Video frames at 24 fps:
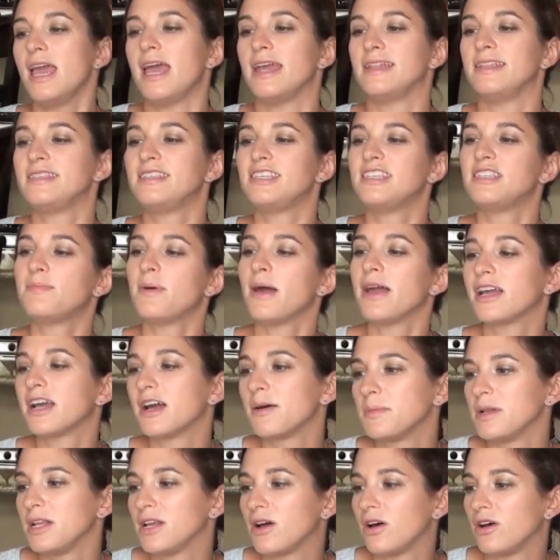and this is by a
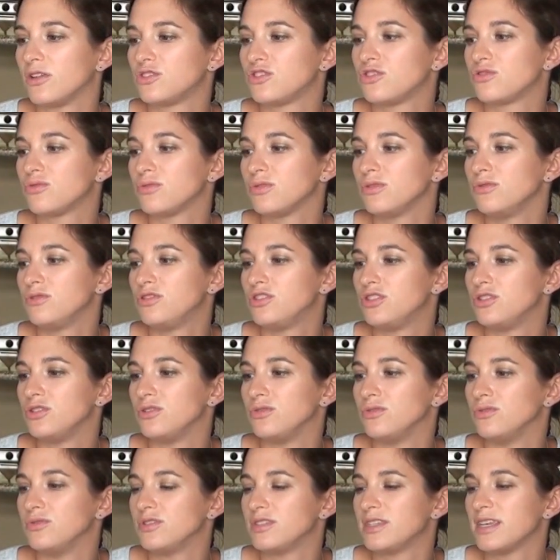company called True
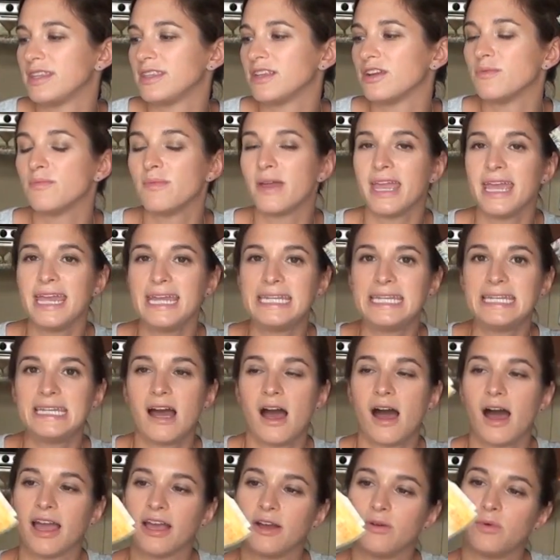Chews, and they're made in
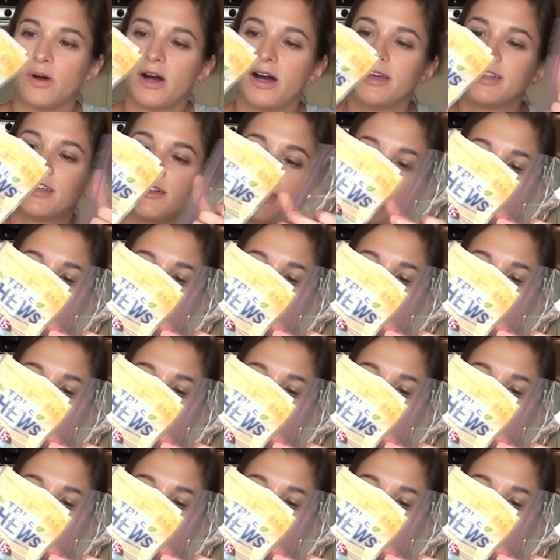Iowa. They're